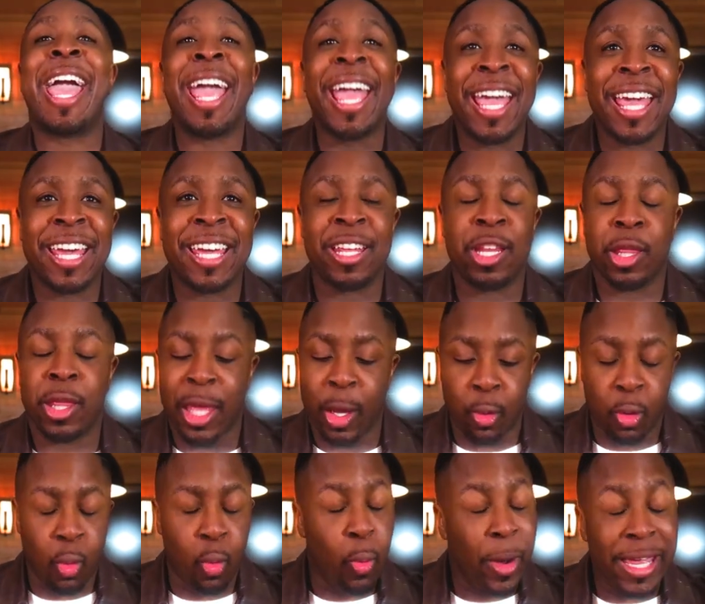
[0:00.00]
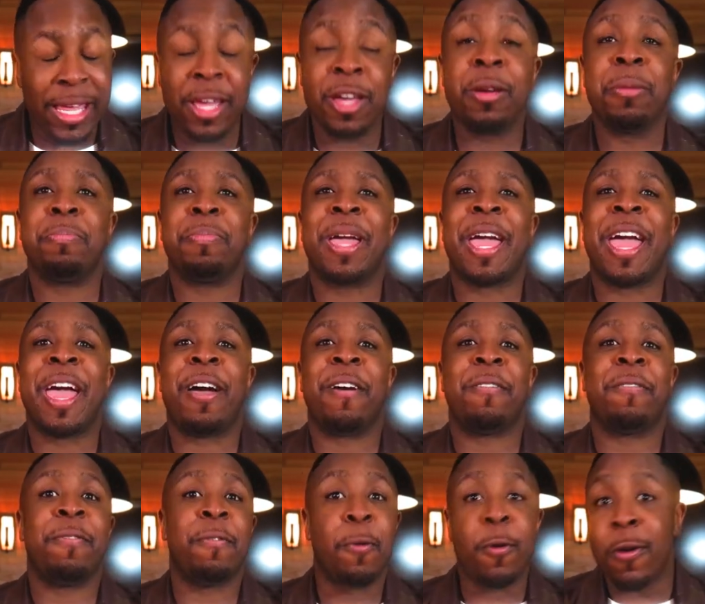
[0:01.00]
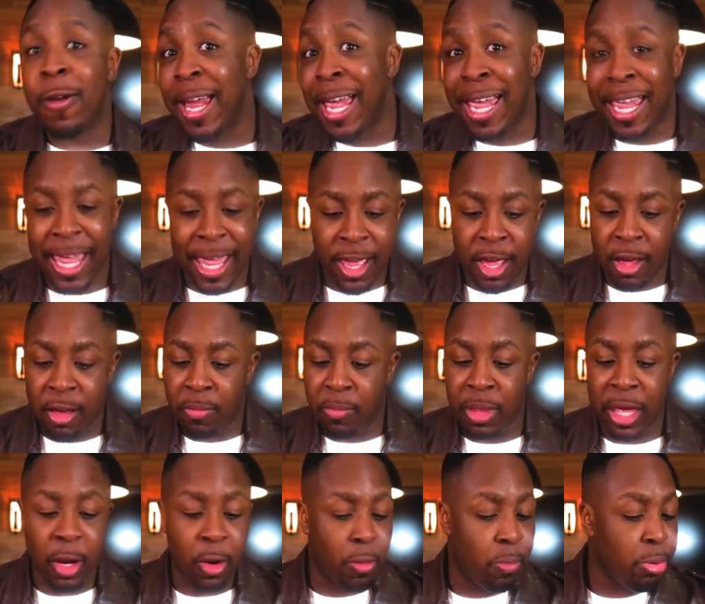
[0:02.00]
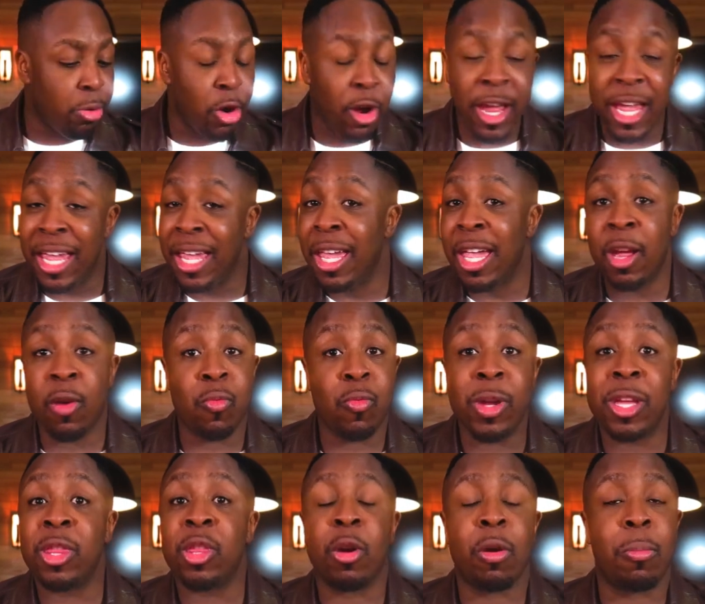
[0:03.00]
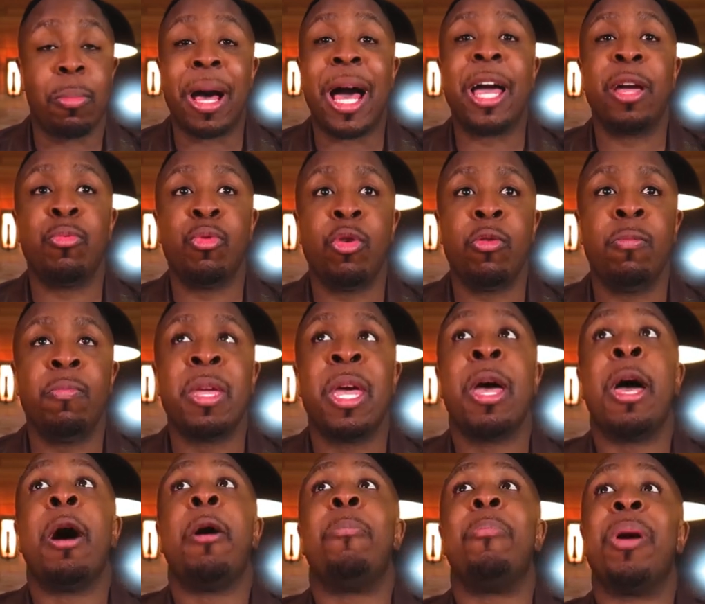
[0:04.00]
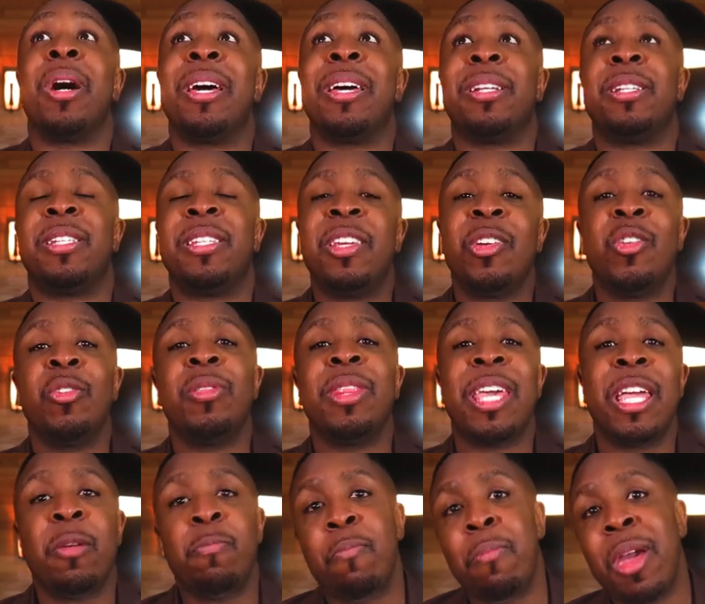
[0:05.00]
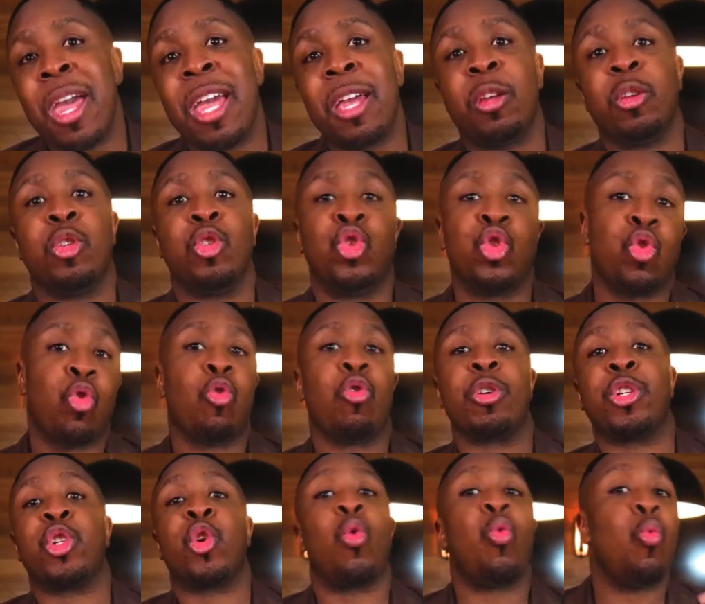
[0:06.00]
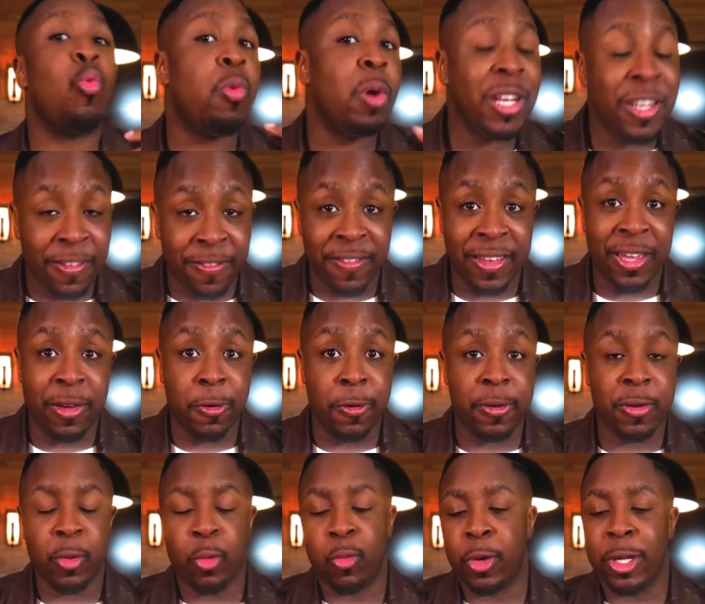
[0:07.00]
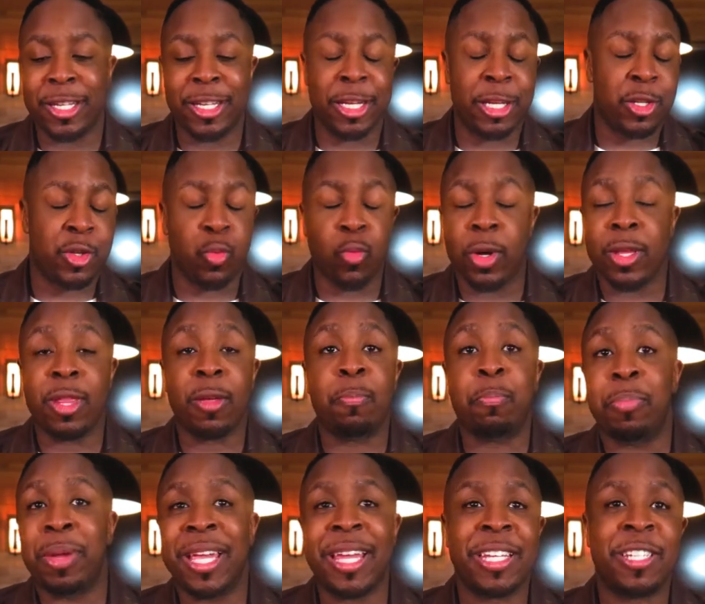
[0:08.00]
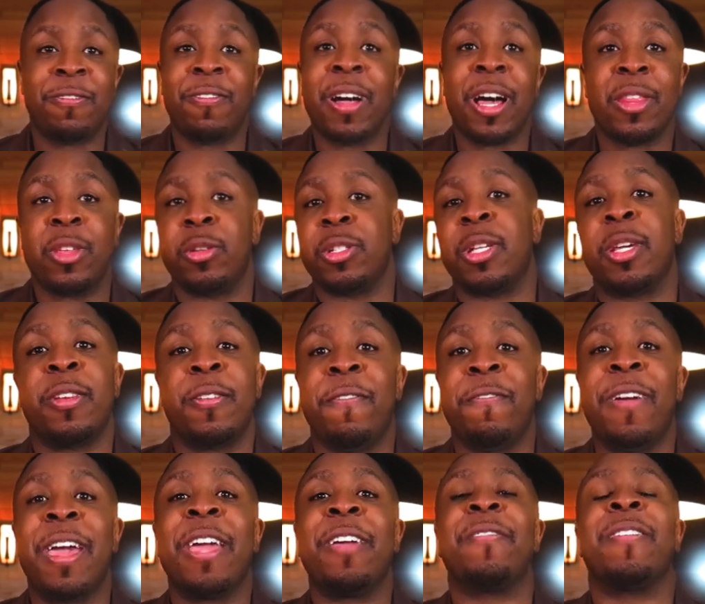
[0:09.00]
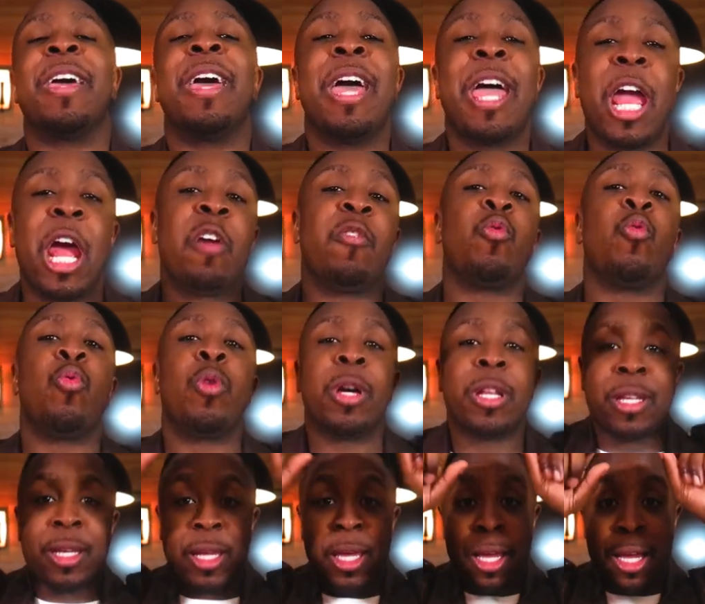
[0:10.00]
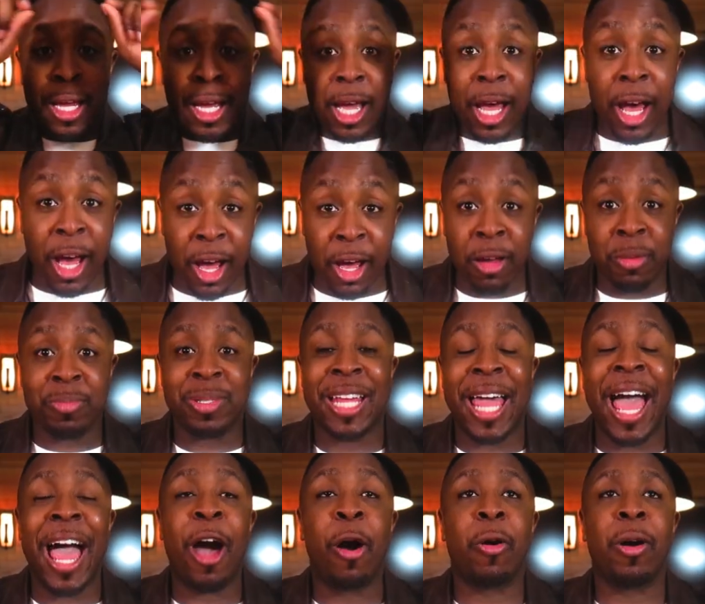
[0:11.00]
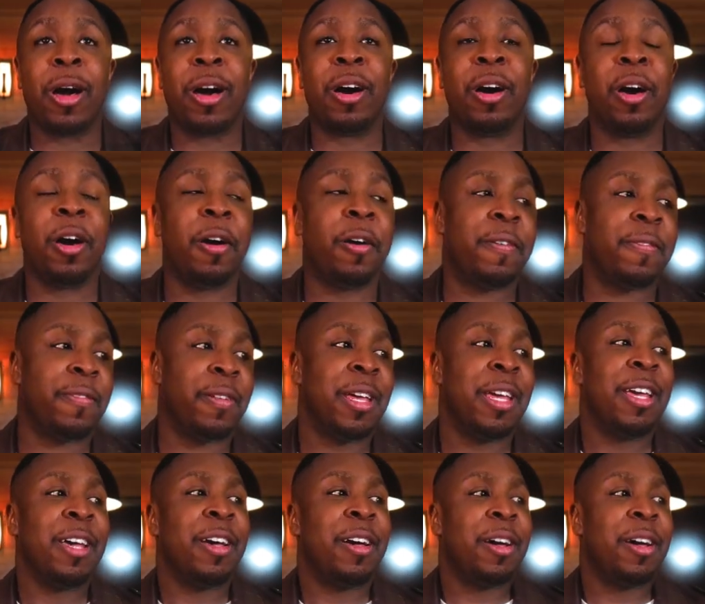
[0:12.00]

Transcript: And they would wake up at 4 a.m. They would pray and read their Bible. But until they met George Whitfield, which is one of the biggest fathers of the faith, everyone comes out of